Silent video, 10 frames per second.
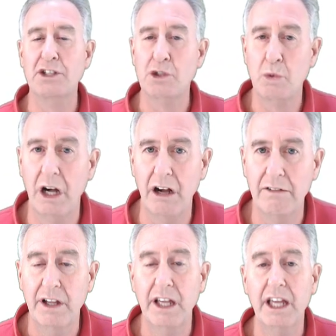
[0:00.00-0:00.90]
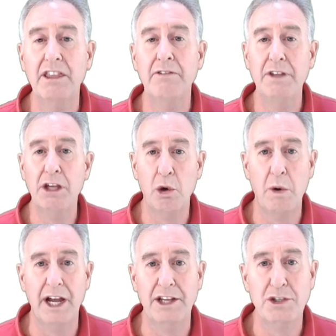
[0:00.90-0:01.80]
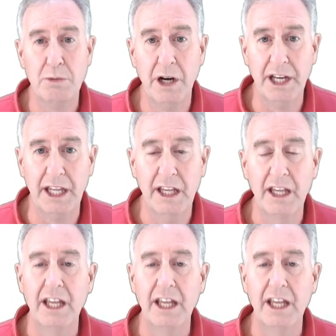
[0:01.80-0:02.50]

is 12 and the VOY is 20.